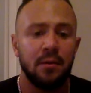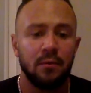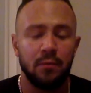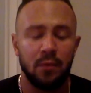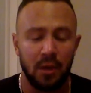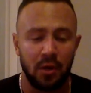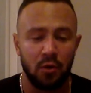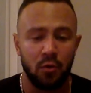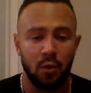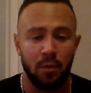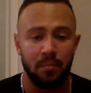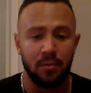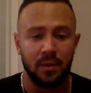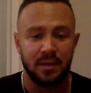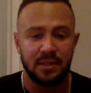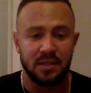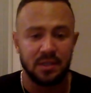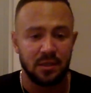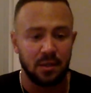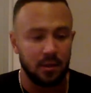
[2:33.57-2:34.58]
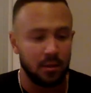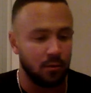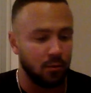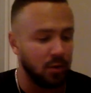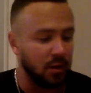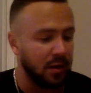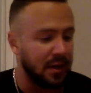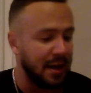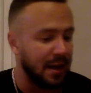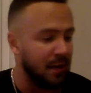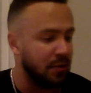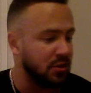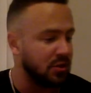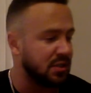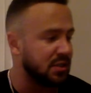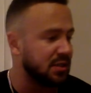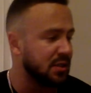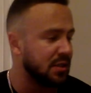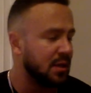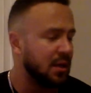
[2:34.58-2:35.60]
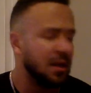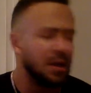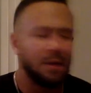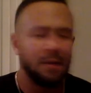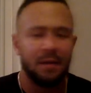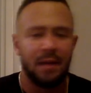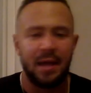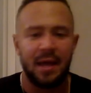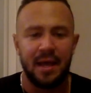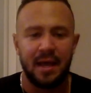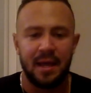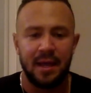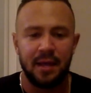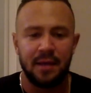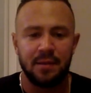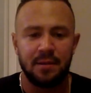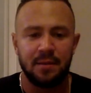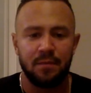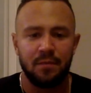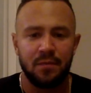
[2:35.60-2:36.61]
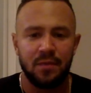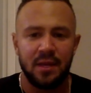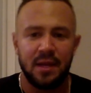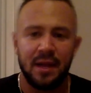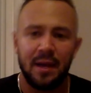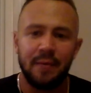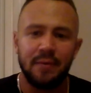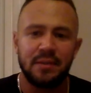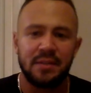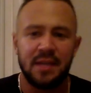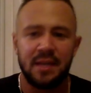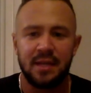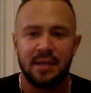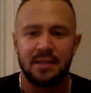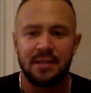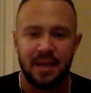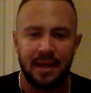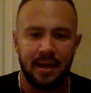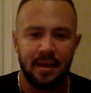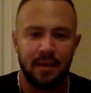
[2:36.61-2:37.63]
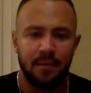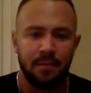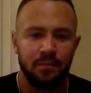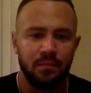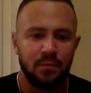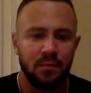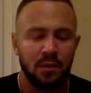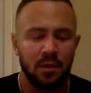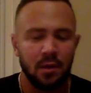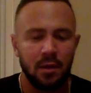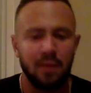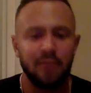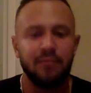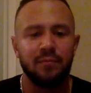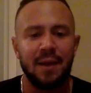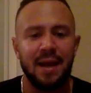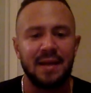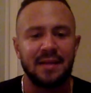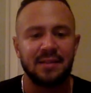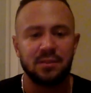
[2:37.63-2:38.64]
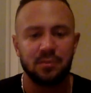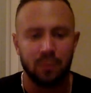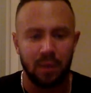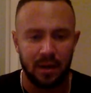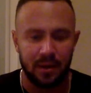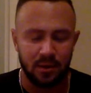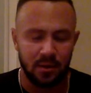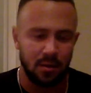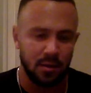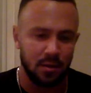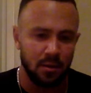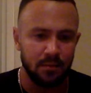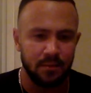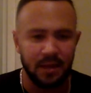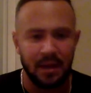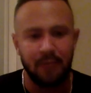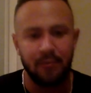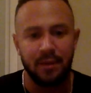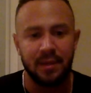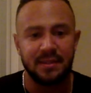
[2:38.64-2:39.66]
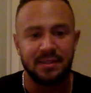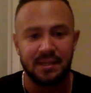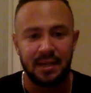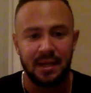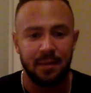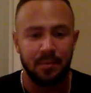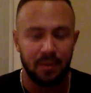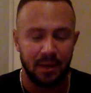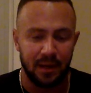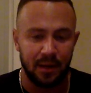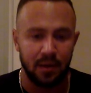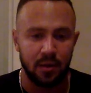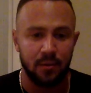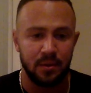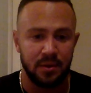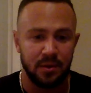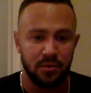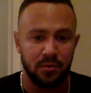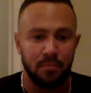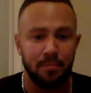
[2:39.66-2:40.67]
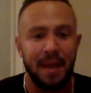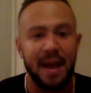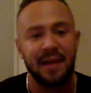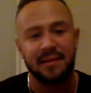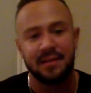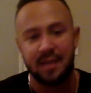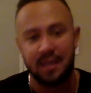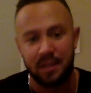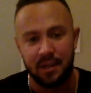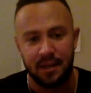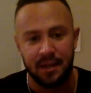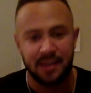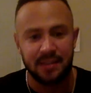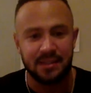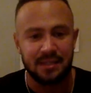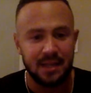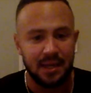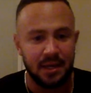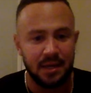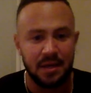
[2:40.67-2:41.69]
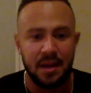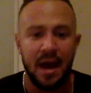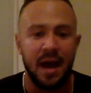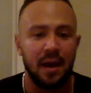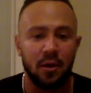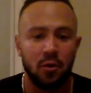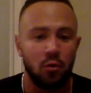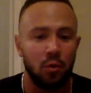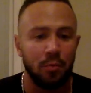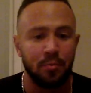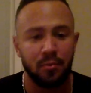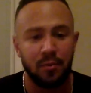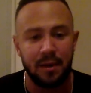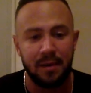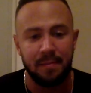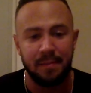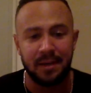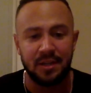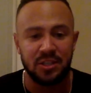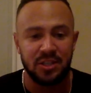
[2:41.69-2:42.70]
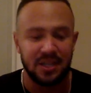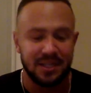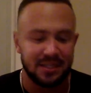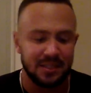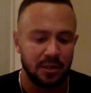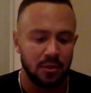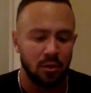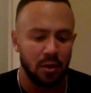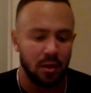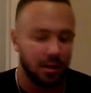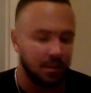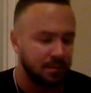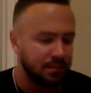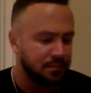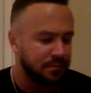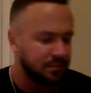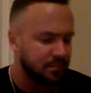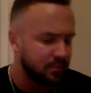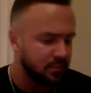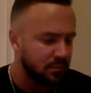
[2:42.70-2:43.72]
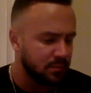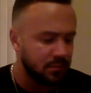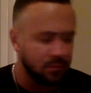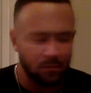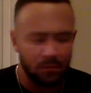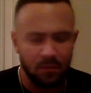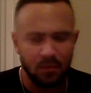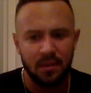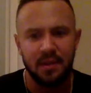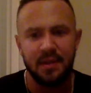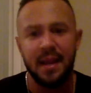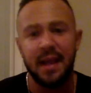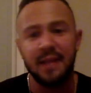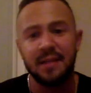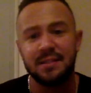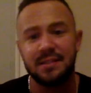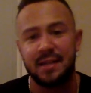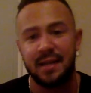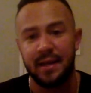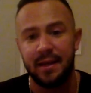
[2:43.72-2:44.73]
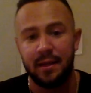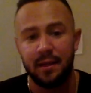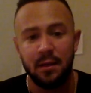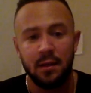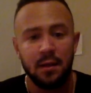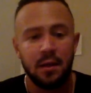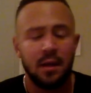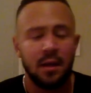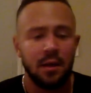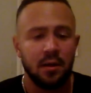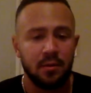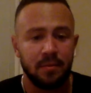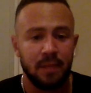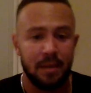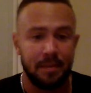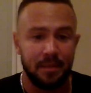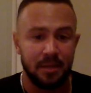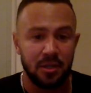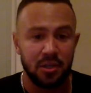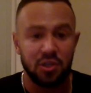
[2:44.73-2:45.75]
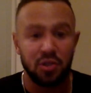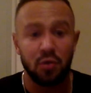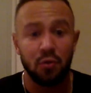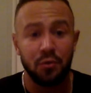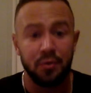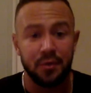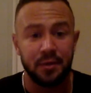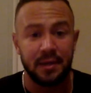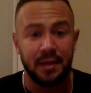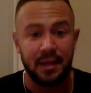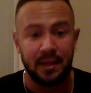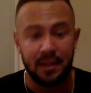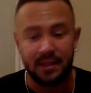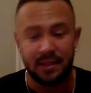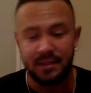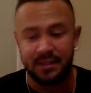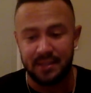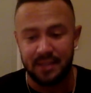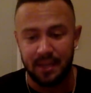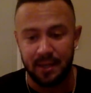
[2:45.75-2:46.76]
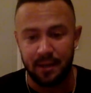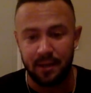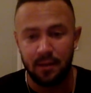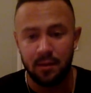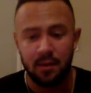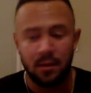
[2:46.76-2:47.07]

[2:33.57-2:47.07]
incorporates into their workouts. And then I would take a day of rest where I'd, not rest day, but I go and do back day the next day and not incorporate my chest at all. The next day might be a shoulder day, let's say.